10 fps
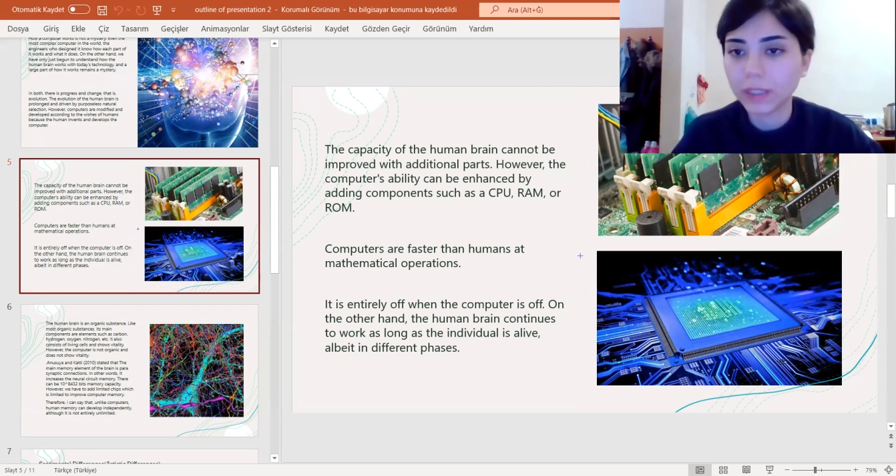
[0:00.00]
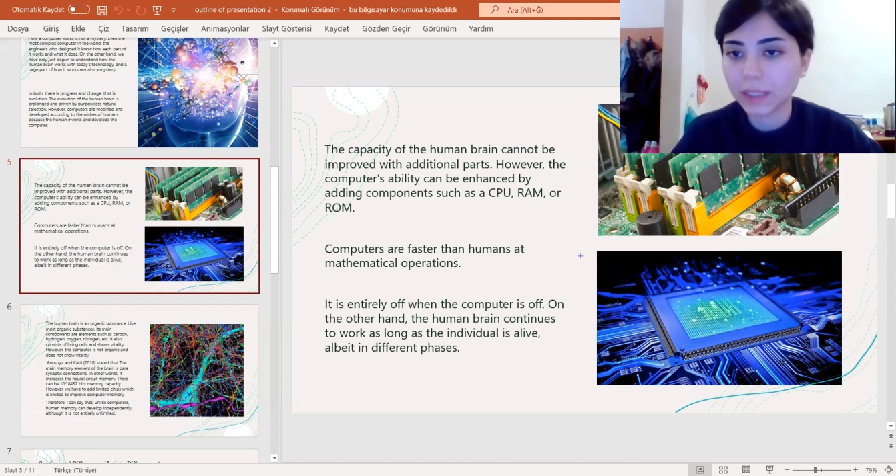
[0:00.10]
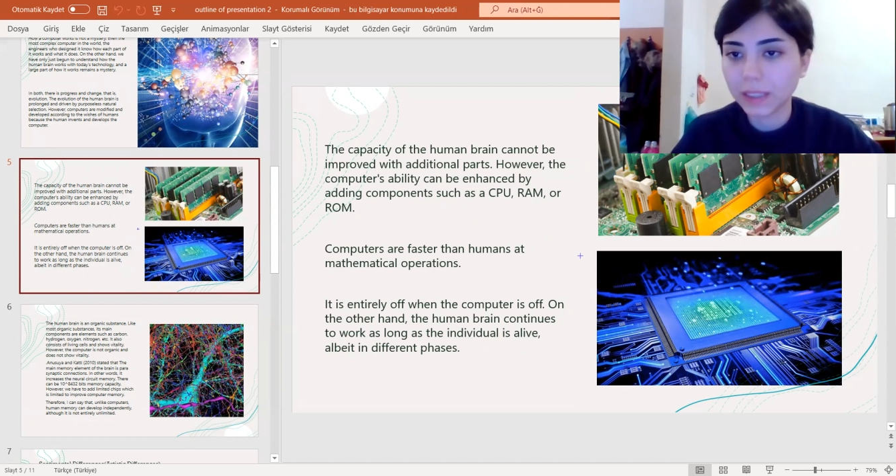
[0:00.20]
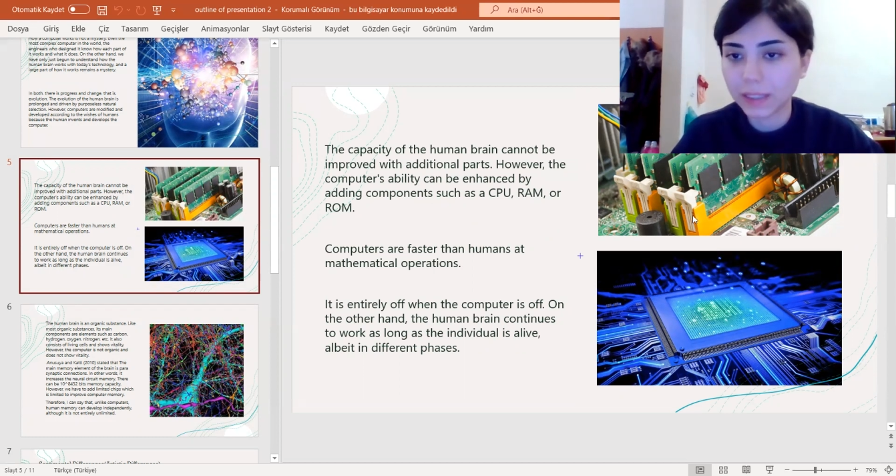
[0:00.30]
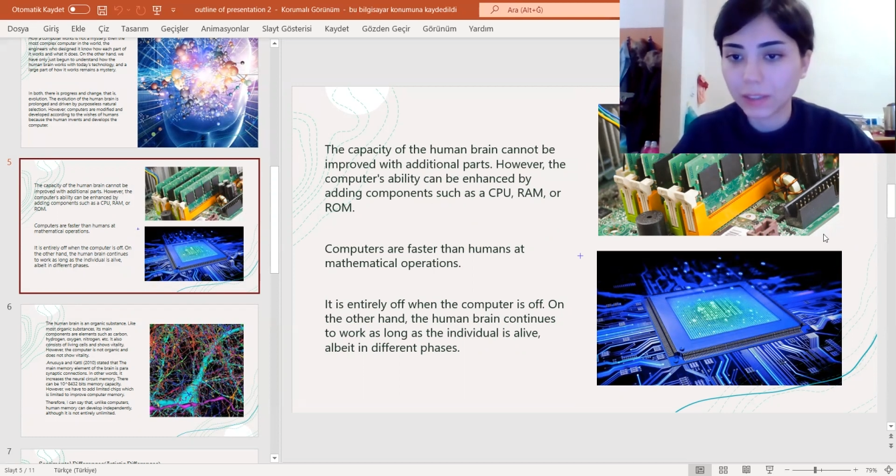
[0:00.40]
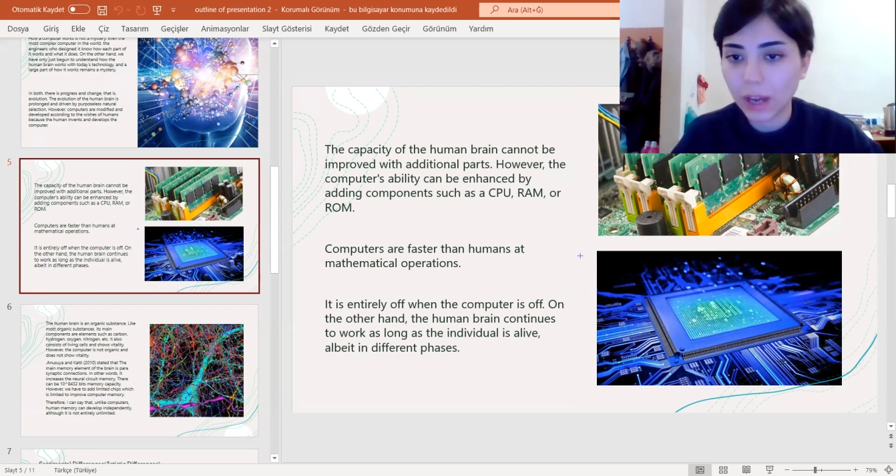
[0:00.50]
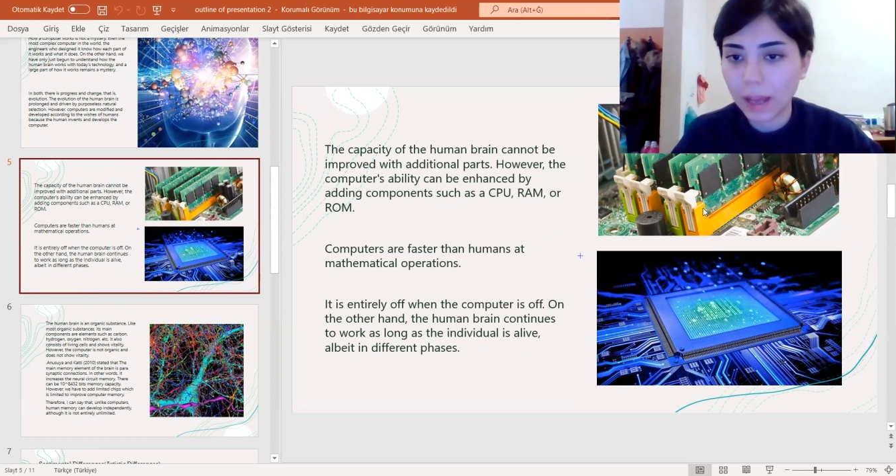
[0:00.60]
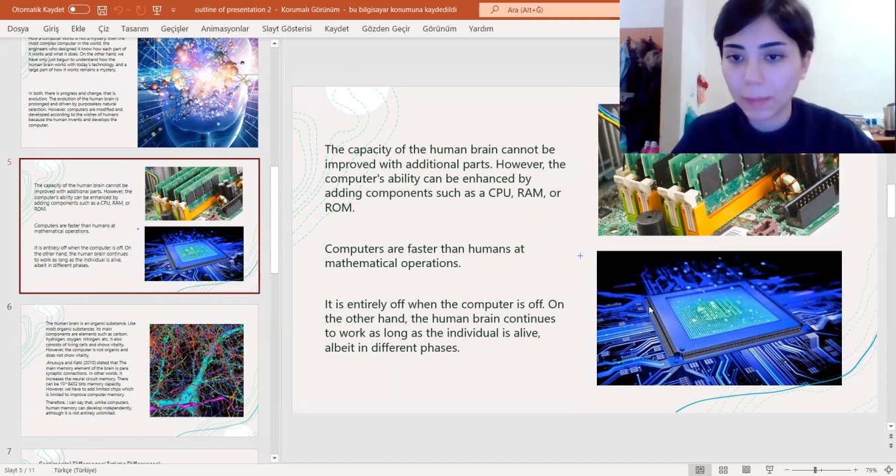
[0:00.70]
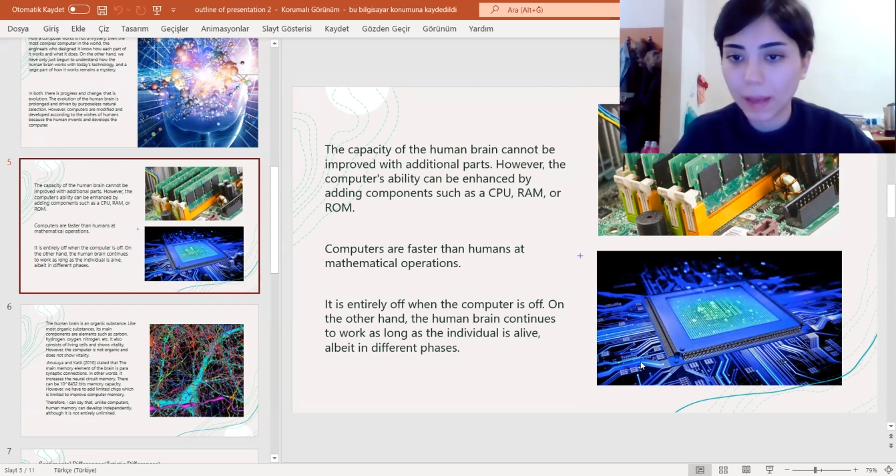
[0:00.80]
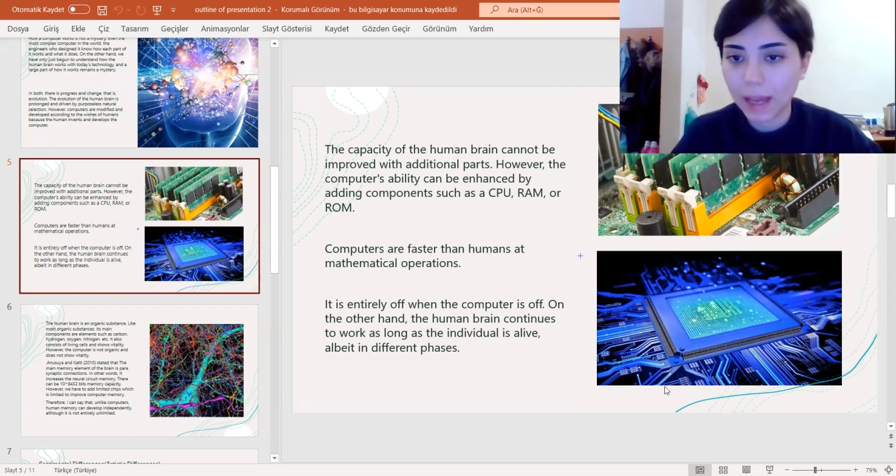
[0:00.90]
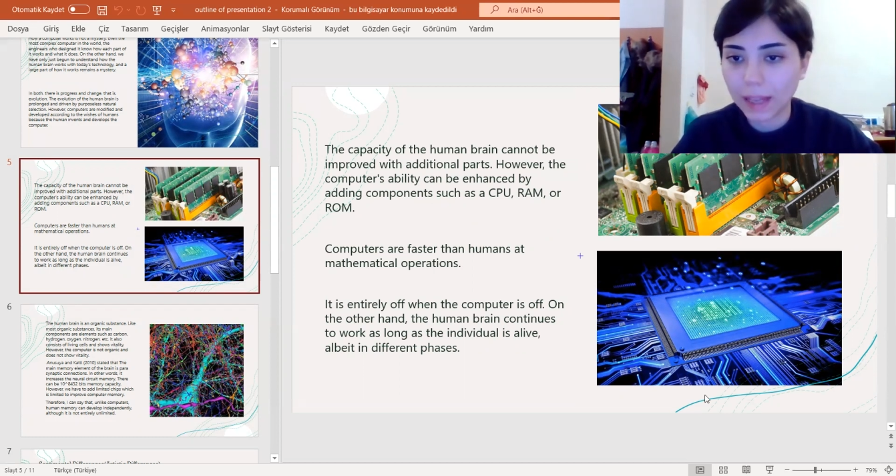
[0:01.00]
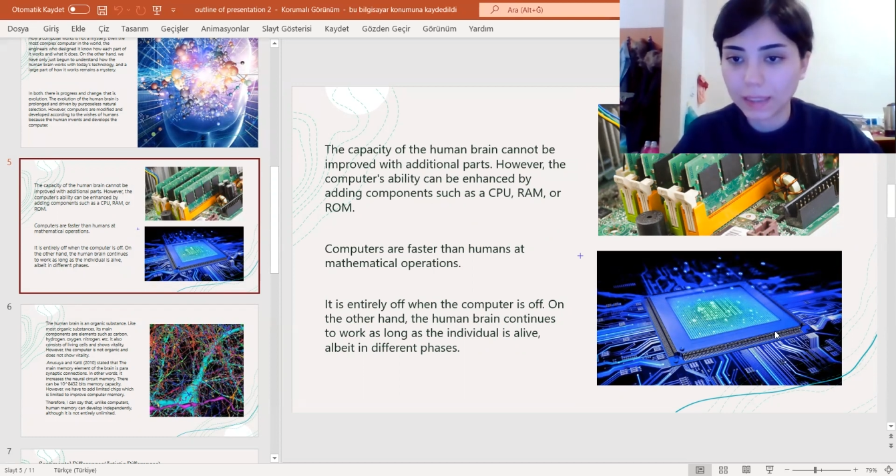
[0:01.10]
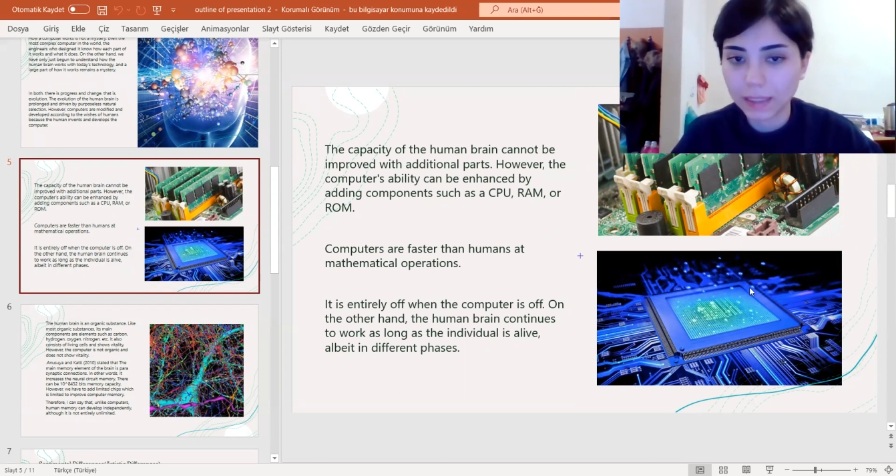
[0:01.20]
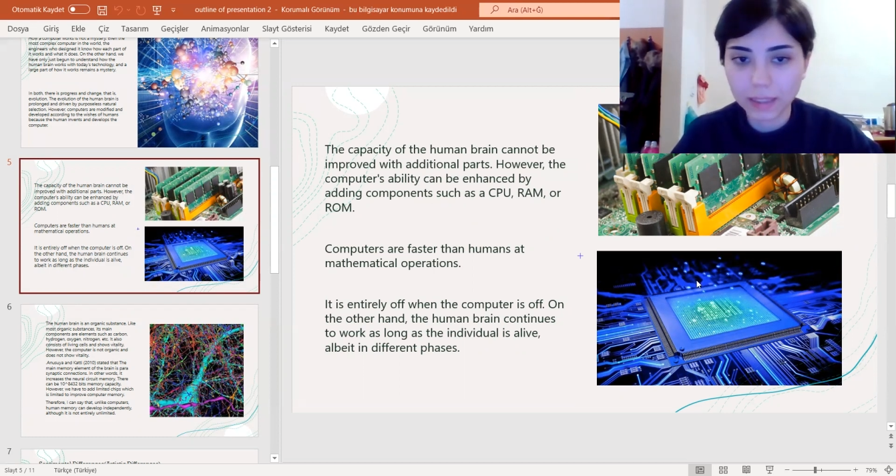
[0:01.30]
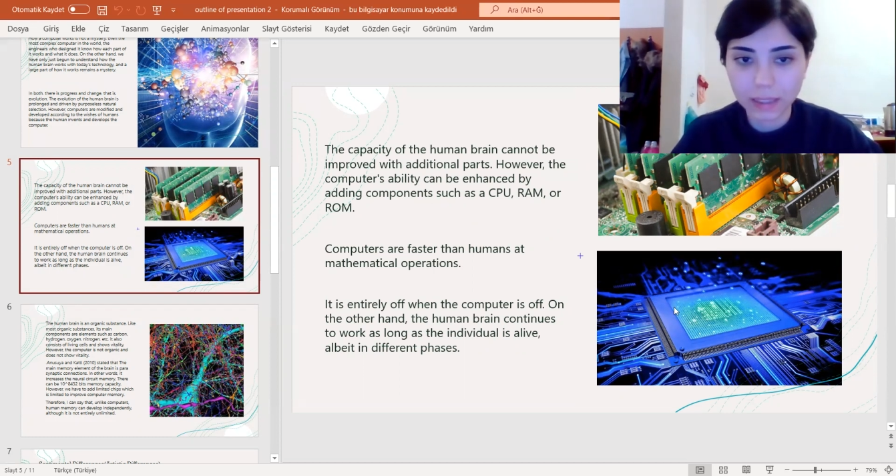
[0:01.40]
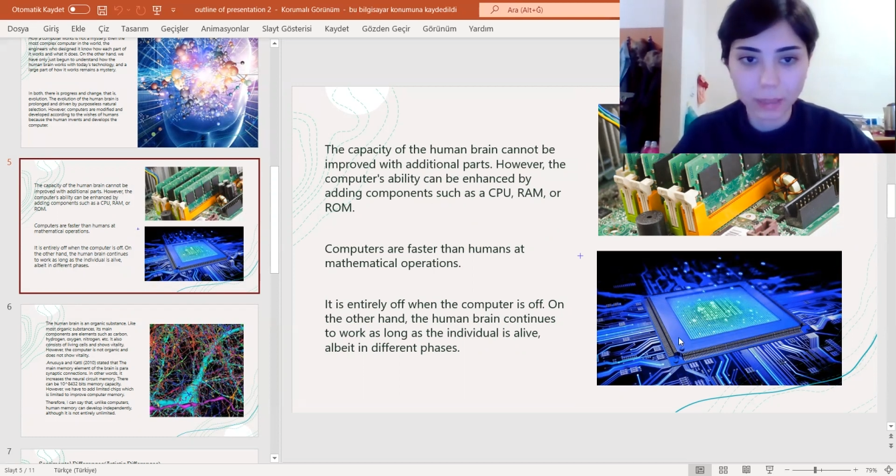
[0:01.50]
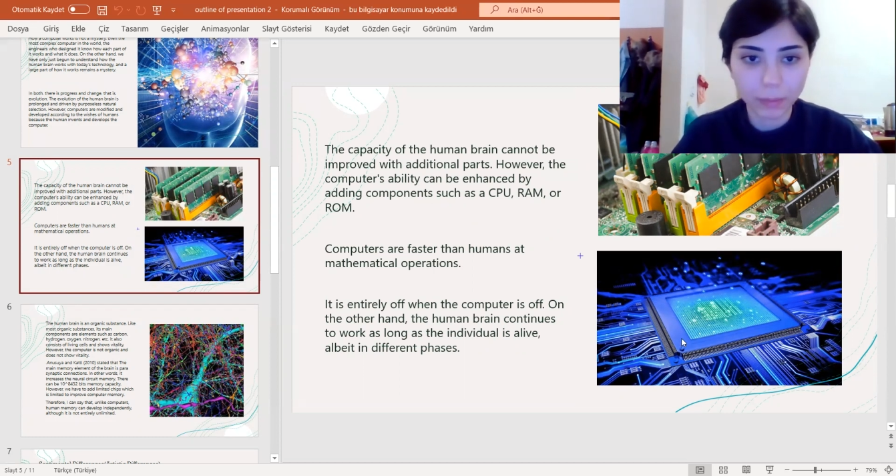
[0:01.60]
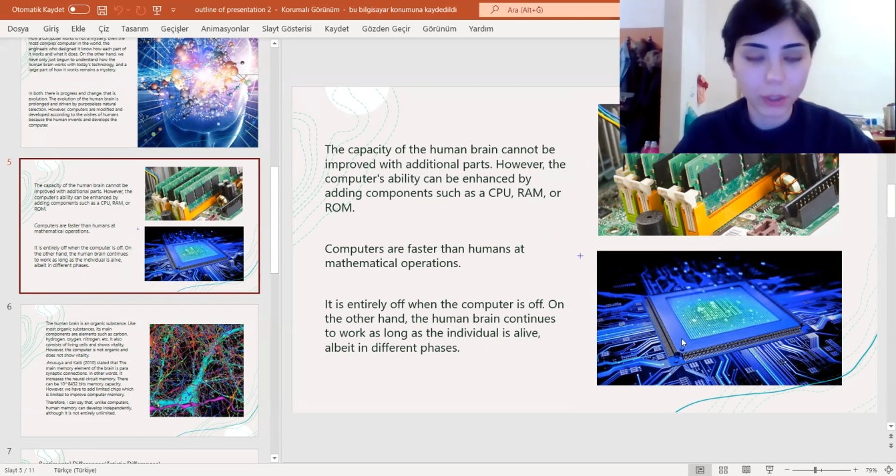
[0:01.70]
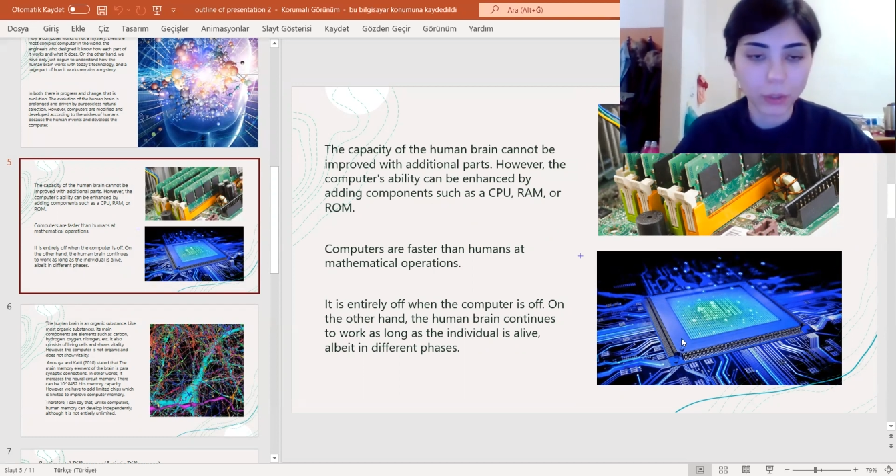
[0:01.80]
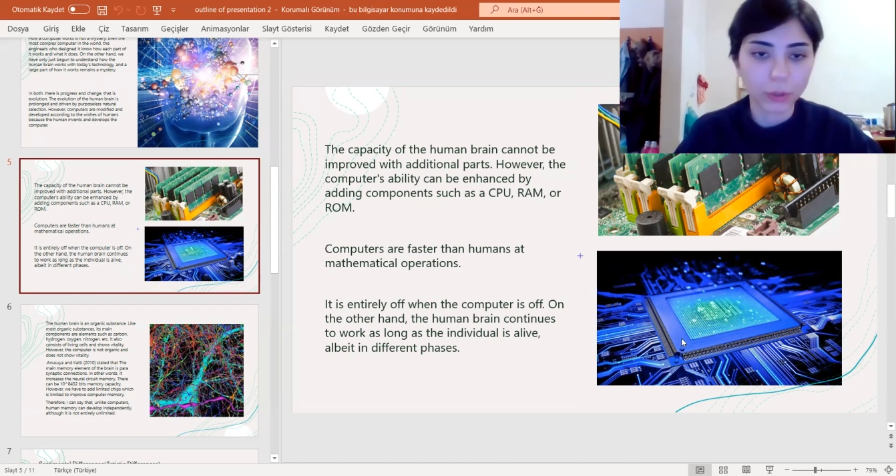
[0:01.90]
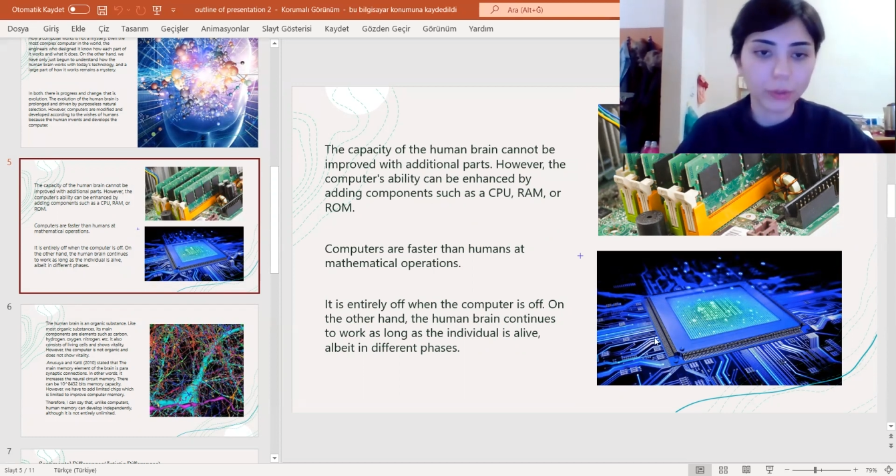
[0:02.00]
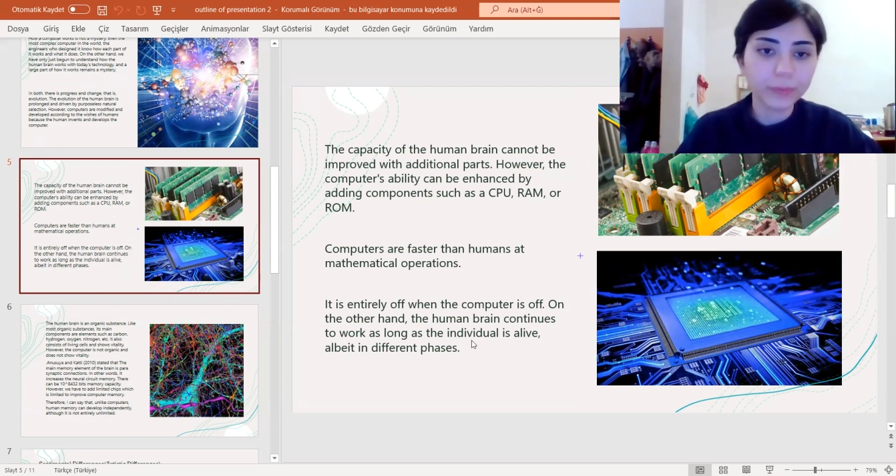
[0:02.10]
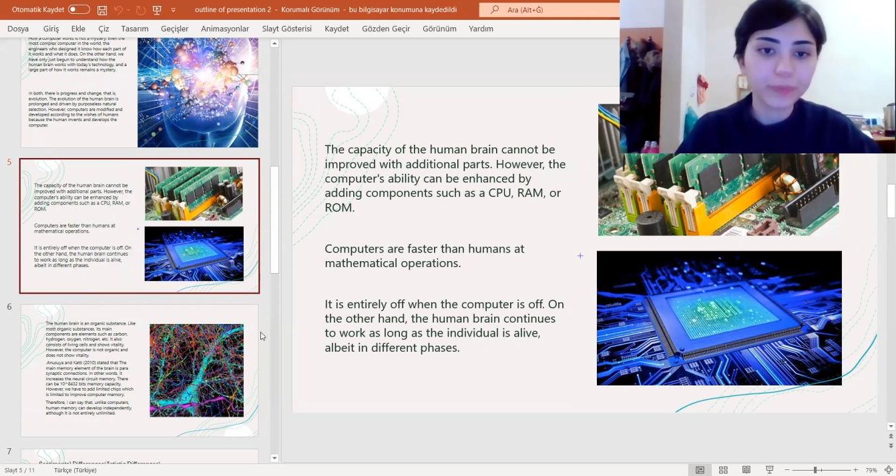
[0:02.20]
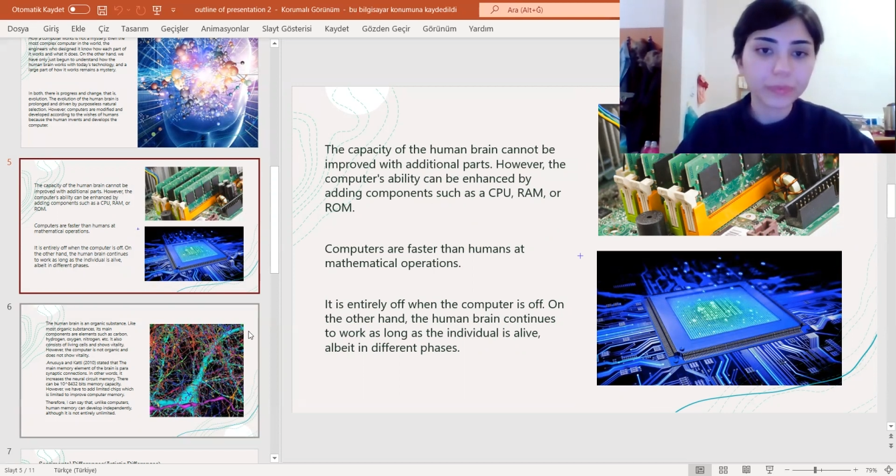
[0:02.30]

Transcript: This is RAM and this is CPU.